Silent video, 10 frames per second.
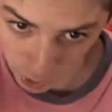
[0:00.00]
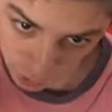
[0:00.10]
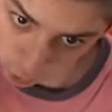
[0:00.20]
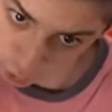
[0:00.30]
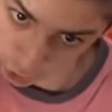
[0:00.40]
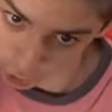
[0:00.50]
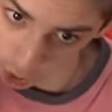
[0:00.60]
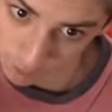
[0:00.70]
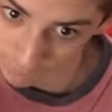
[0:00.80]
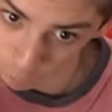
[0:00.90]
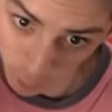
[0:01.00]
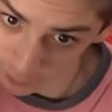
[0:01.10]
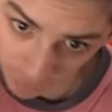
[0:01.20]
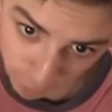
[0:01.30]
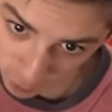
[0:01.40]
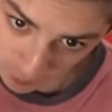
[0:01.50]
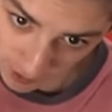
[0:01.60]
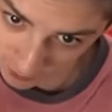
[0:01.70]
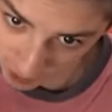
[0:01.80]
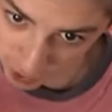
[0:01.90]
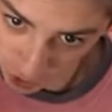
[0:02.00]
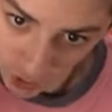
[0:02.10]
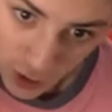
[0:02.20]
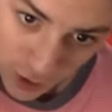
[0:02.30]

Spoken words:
I told you to go before we left the space station.